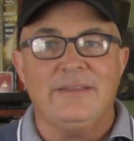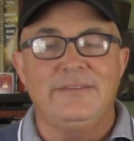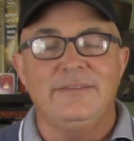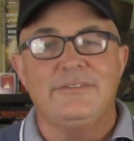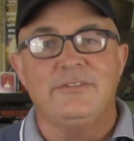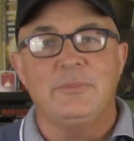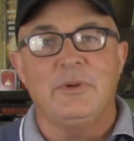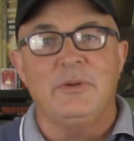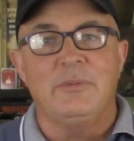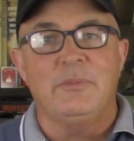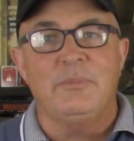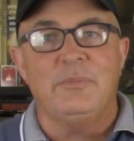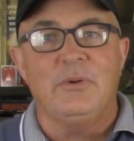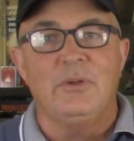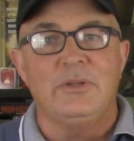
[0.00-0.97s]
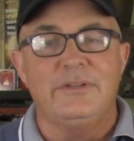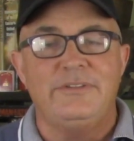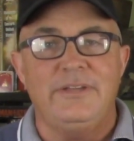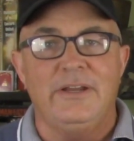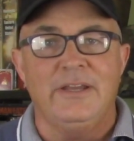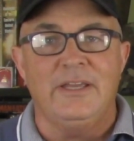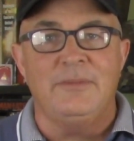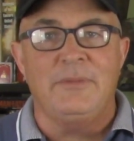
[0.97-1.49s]
to the Suburban
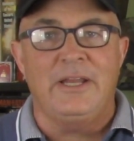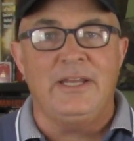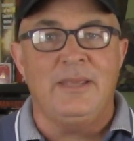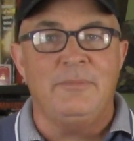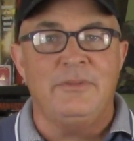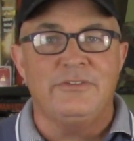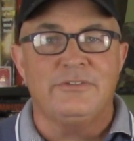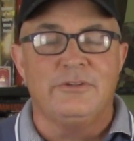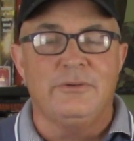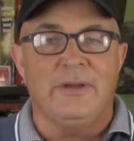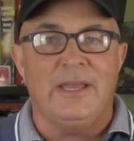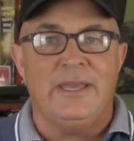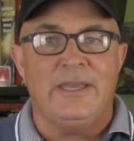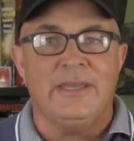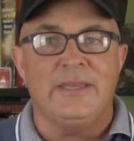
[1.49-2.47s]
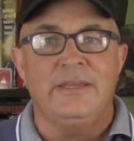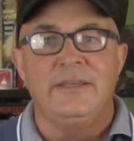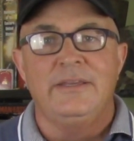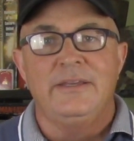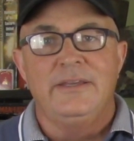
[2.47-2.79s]
Proletarian. My name is Greg.